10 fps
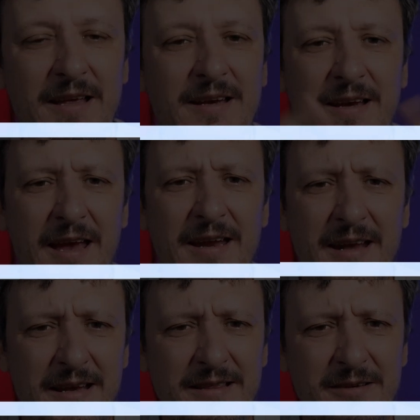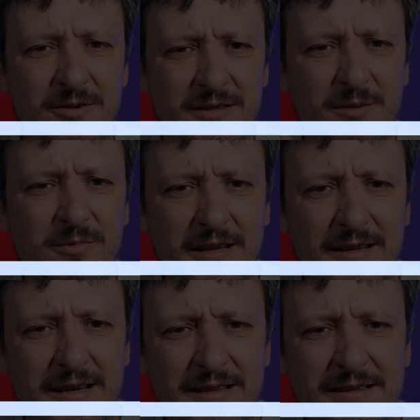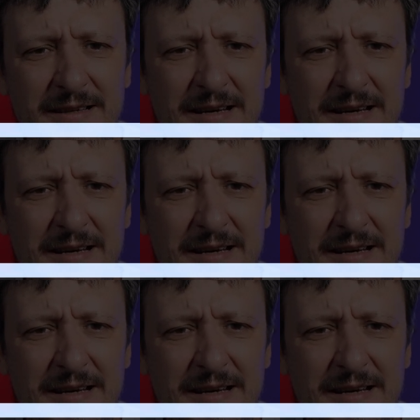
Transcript: like Knative or something like that.